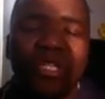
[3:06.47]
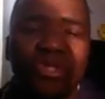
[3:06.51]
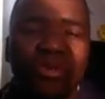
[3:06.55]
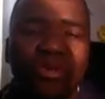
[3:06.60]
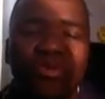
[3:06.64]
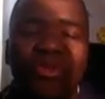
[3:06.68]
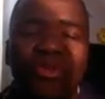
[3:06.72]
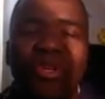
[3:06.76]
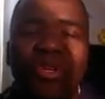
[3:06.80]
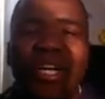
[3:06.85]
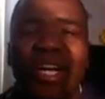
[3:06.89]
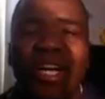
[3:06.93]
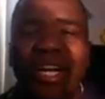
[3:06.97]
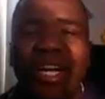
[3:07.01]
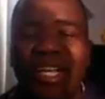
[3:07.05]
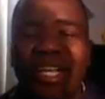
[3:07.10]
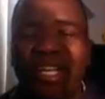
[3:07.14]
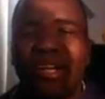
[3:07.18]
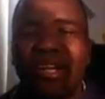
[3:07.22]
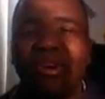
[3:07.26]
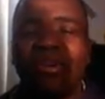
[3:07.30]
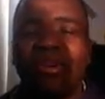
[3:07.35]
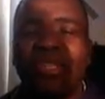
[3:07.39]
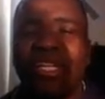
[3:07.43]
So if you
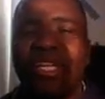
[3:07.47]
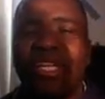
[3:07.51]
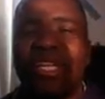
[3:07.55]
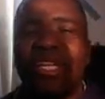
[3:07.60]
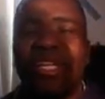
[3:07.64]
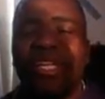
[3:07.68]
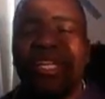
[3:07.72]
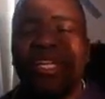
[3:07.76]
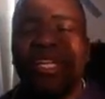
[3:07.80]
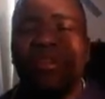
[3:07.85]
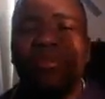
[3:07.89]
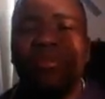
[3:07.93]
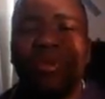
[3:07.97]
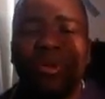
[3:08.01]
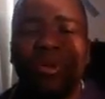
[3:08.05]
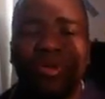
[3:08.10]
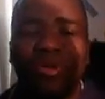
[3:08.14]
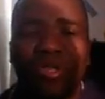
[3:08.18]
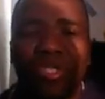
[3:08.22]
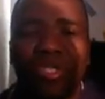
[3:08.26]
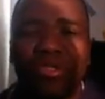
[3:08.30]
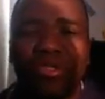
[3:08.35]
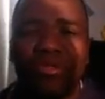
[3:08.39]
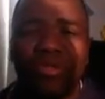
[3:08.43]
click on that link below
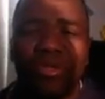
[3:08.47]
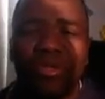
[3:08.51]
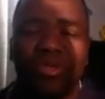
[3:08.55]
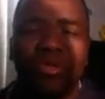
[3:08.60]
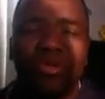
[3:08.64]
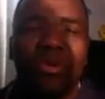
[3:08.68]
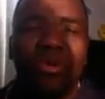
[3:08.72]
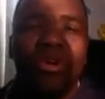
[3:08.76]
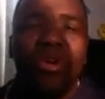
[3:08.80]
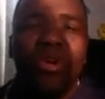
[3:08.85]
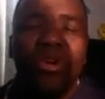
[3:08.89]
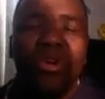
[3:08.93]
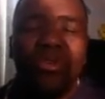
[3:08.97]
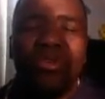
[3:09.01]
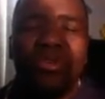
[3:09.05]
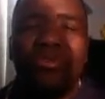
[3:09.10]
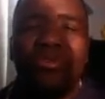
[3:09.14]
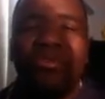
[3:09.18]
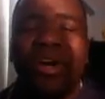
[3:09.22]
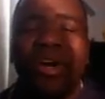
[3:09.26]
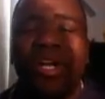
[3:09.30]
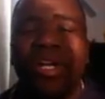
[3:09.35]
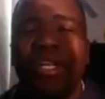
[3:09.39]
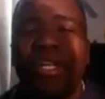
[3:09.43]
this video, you'll
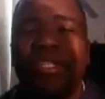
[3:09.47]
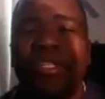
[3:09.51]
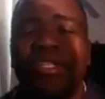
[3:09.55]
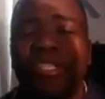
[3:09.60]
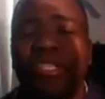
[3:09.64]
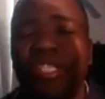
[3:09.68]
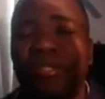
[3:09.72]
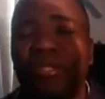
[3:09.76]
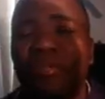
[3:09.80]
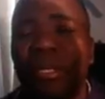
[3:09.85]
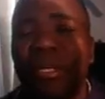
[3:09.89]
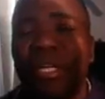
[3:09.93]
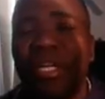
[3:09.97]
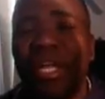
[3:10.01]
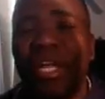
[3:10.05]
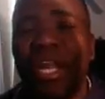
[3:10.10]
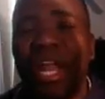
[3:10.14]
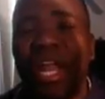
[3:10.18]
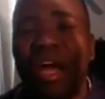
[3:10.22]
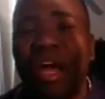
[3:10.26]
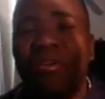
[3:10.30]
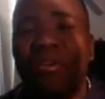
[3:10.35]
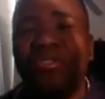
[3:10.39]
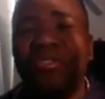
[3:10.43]
find a system that
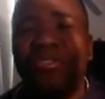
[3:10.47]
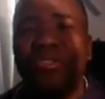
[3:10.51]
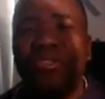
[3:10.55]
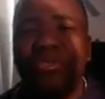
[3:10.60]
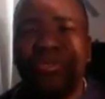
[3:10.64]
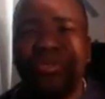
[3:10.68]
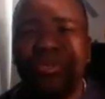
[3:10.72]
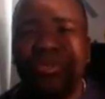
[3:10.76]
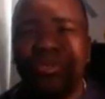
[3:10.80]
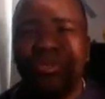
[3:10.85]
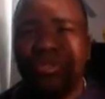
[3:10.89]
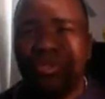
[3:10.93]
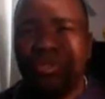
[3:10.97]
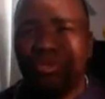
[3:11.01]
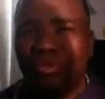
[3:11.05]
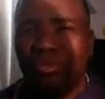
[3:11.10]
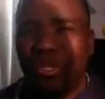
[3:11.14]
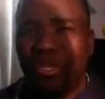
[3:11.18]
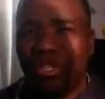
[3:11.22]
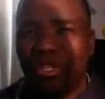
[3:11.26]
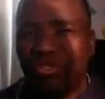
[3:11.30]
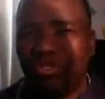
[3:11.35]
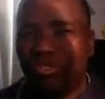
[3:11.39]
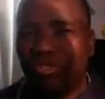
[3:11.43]
allows you to go
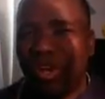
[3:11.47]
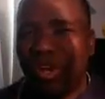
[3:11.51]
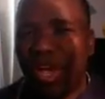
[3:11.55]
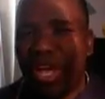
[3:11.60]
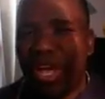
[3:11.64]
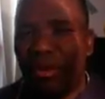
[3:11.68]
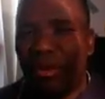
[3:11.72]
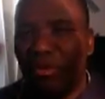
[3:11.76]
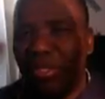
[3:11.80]
through a trial.